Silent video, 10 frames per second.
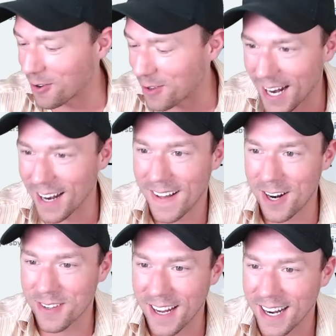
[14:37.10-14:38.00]
I don't care.
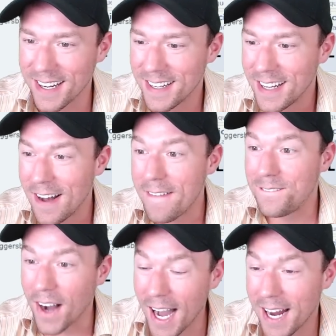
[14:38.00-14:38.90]
I don't care.
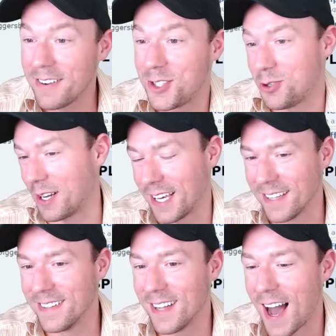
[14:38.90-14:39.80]
Fire is
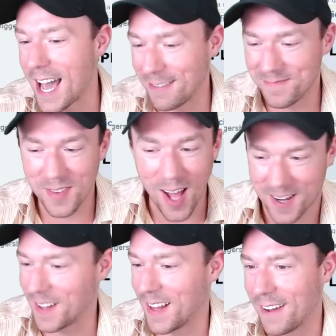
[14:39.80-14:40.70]
tricky. I'm
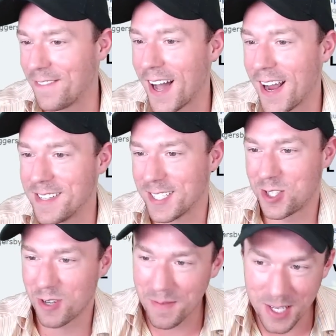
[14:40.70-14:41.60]
not going to lie. Fire is
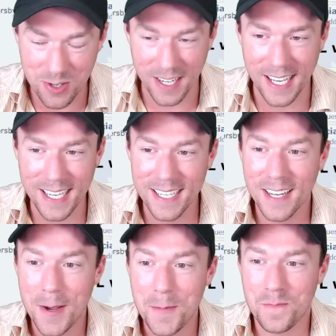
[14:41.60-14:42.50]
extremely tricky.
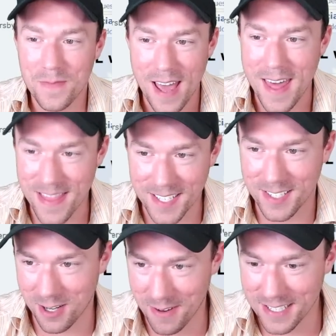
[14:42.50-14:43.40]
And
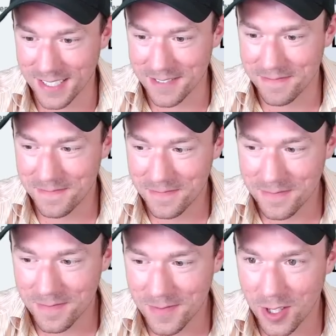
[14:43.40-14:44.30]
this is the reason.
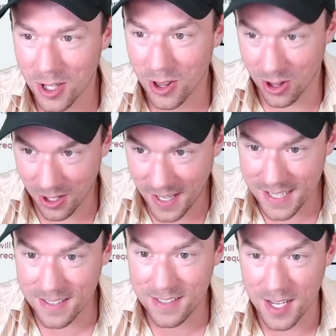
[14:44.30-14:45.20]
Look
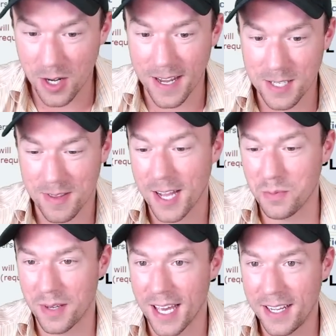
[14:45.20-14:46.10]
at Cinderace with high
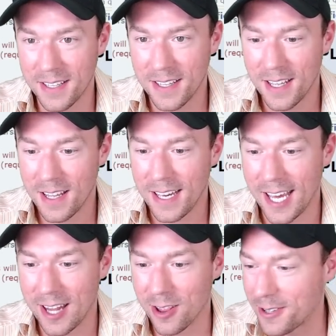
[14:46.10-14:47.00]
jump kick
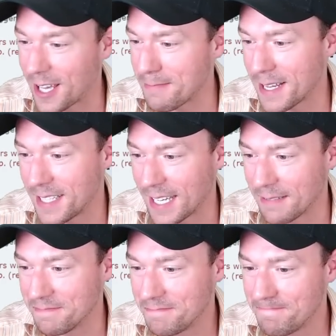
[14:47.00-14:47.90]
and look at my
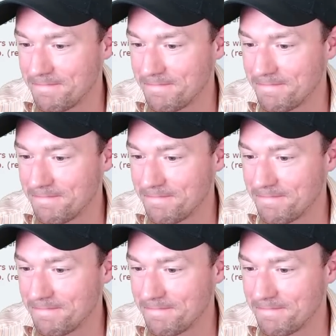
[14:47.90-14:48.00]
team.